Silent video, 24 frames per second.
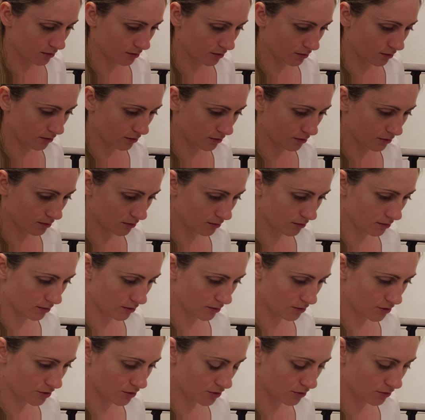and
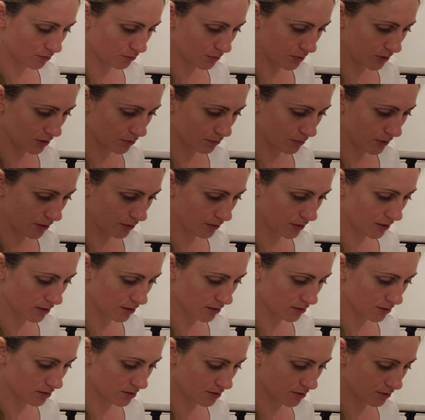that should be about
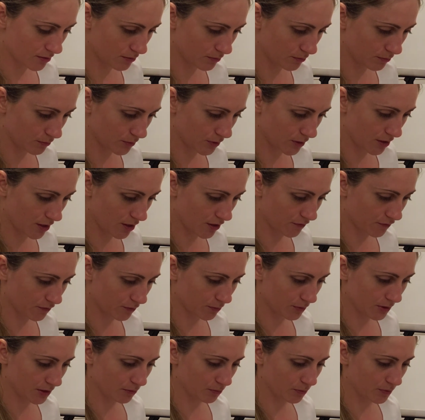it. Be careful
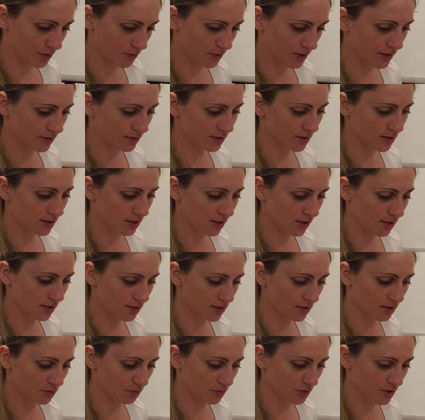with the parentheses in
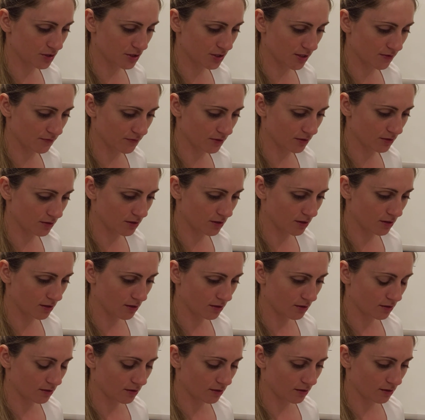number
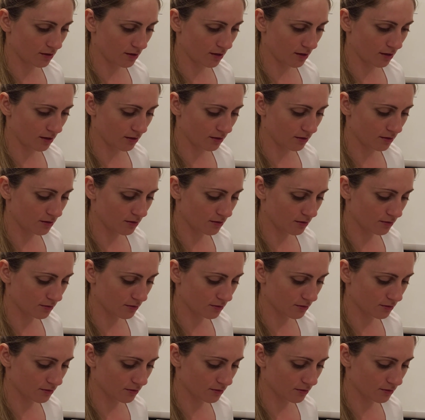7A,